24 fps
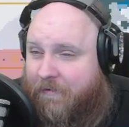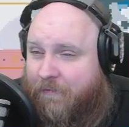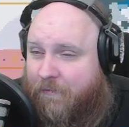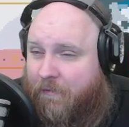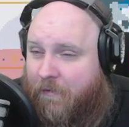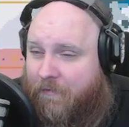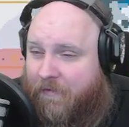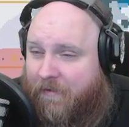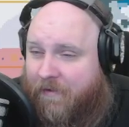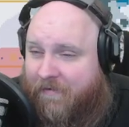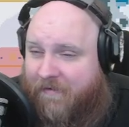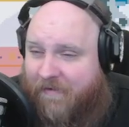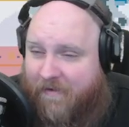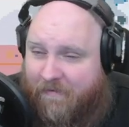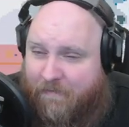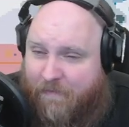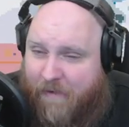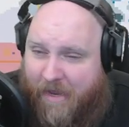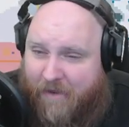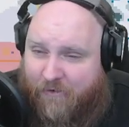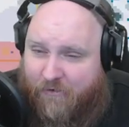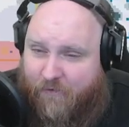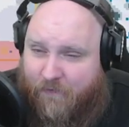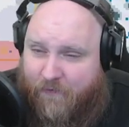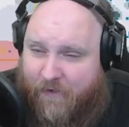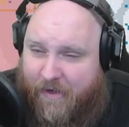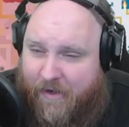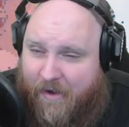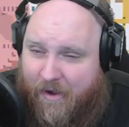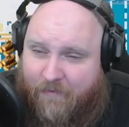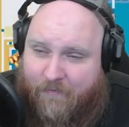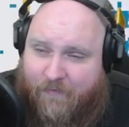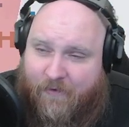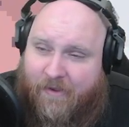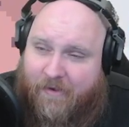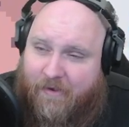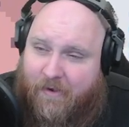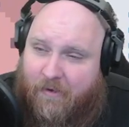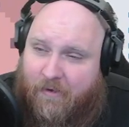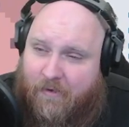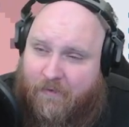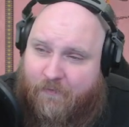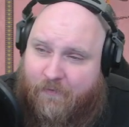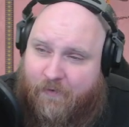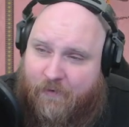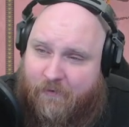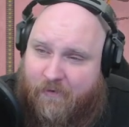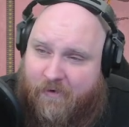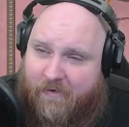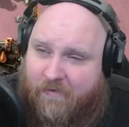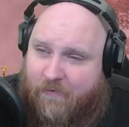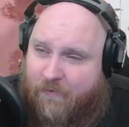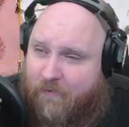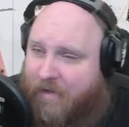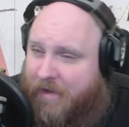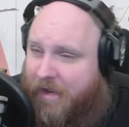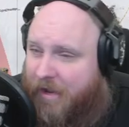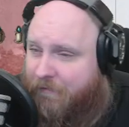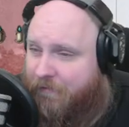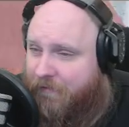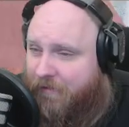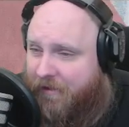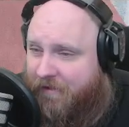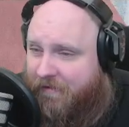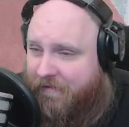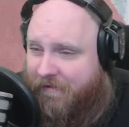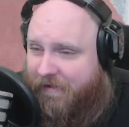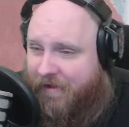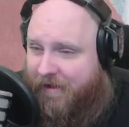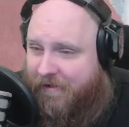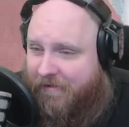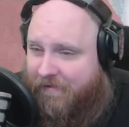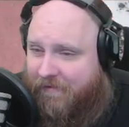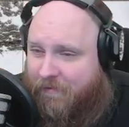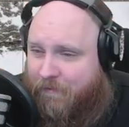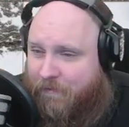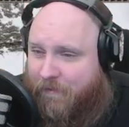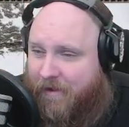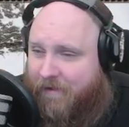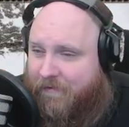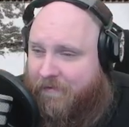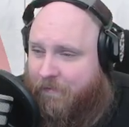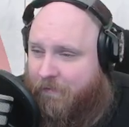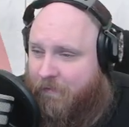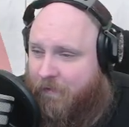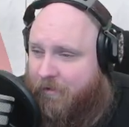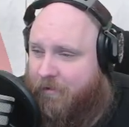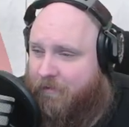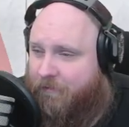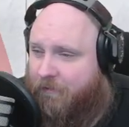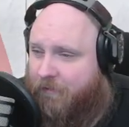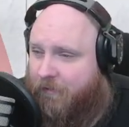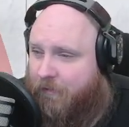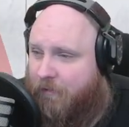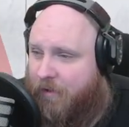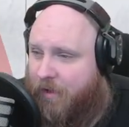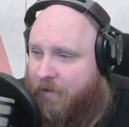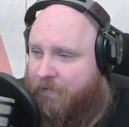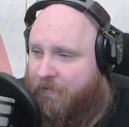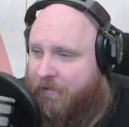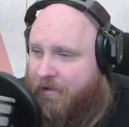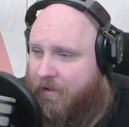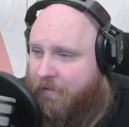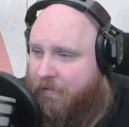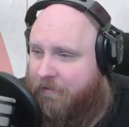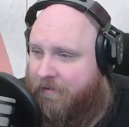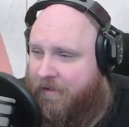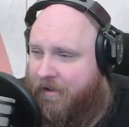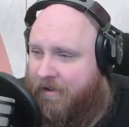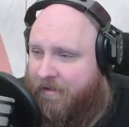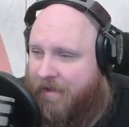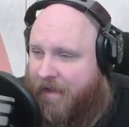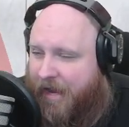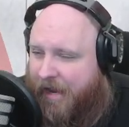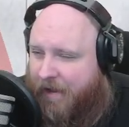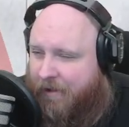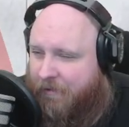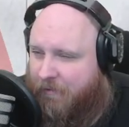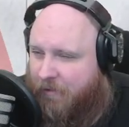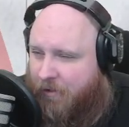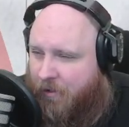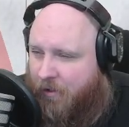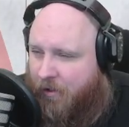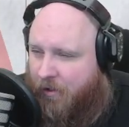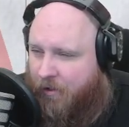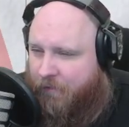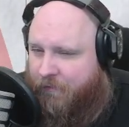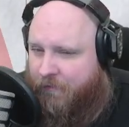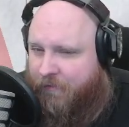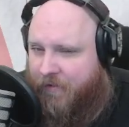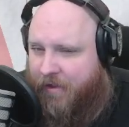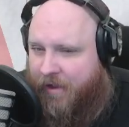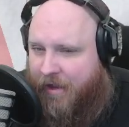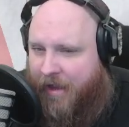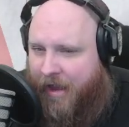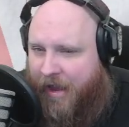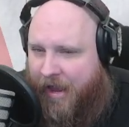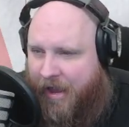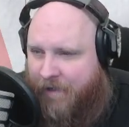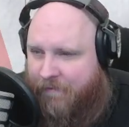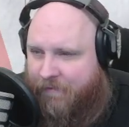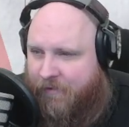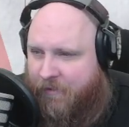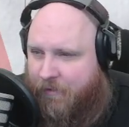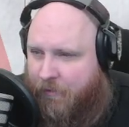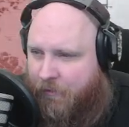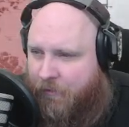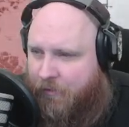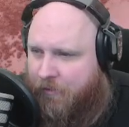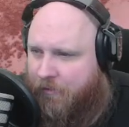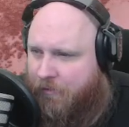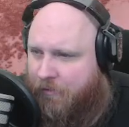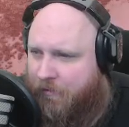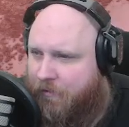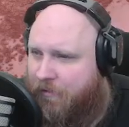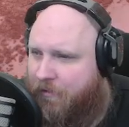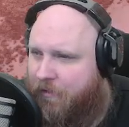one. This patch over here, I think the only reason we have this is to make some rocket fuel every now and then out of the heavy oil.